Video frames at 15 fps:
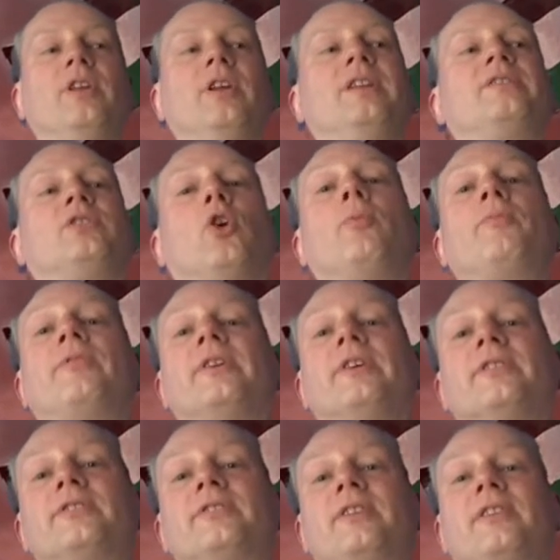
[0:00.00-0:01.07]
It's
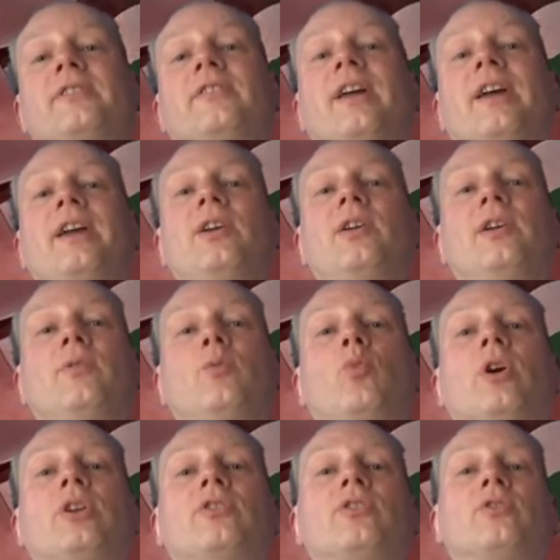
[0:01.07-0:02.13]
obvious that they
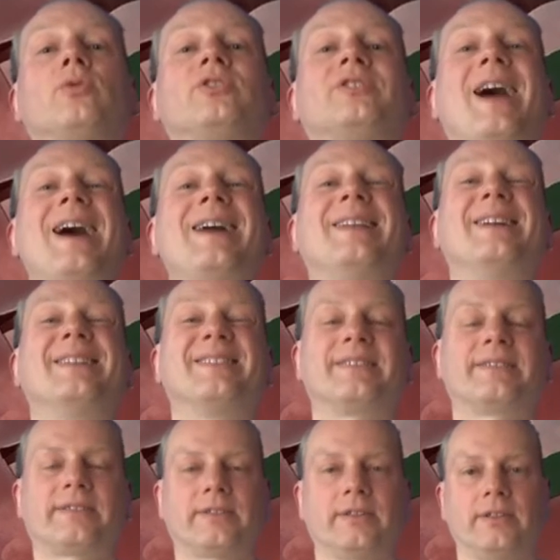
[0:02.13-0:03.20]
want to
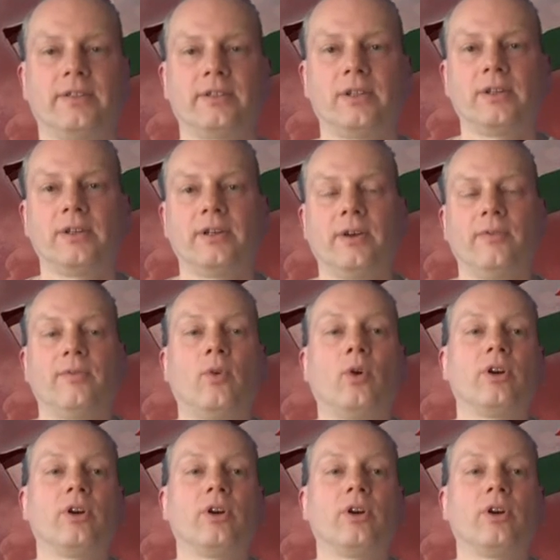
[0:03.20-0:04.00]
silence the